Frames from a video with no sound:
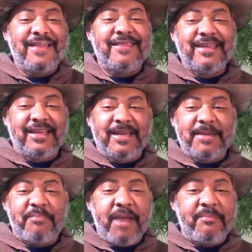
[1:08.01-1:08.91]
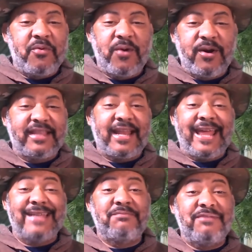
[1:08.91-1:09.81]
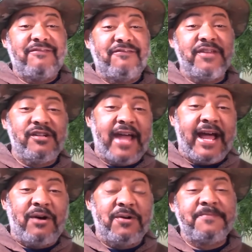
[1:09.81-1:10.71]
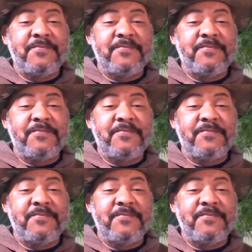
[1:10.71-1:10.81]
the paperwork that has to be filled out.